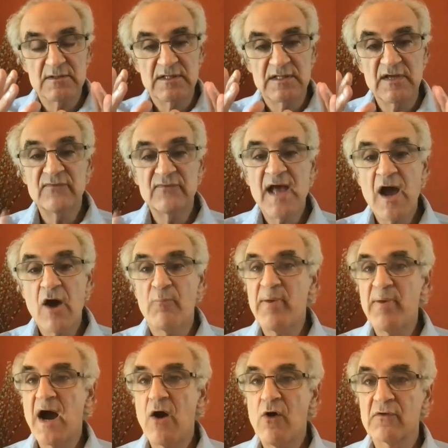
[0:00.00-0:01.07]
given how
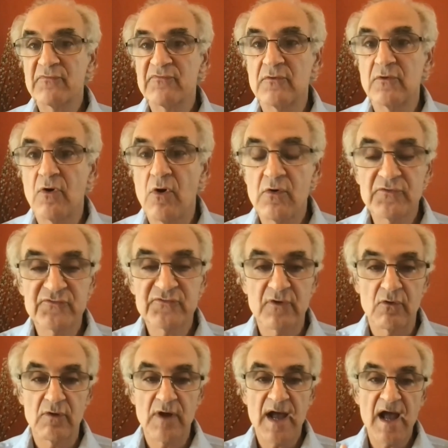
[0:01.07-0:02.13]
powerful
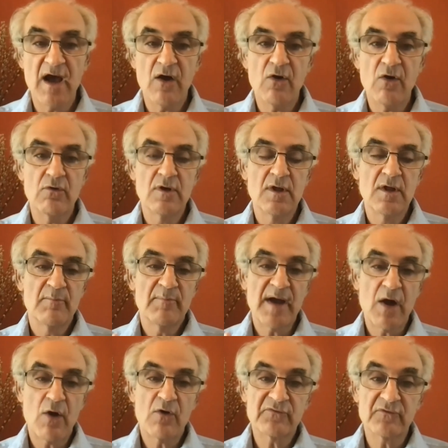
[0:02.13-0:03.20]
also, how
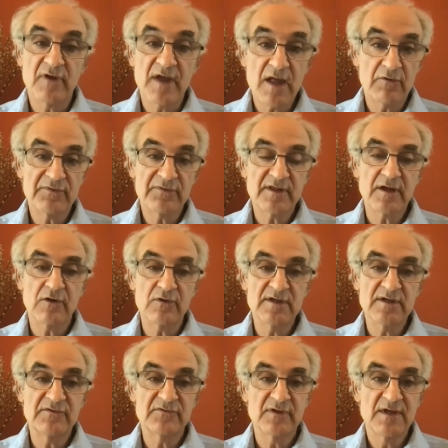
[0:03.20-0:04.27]
powerful healthcare
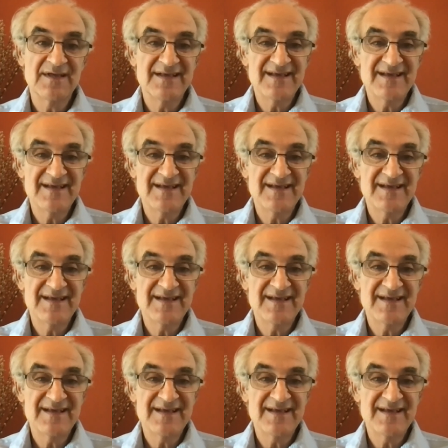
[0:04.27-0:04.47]
is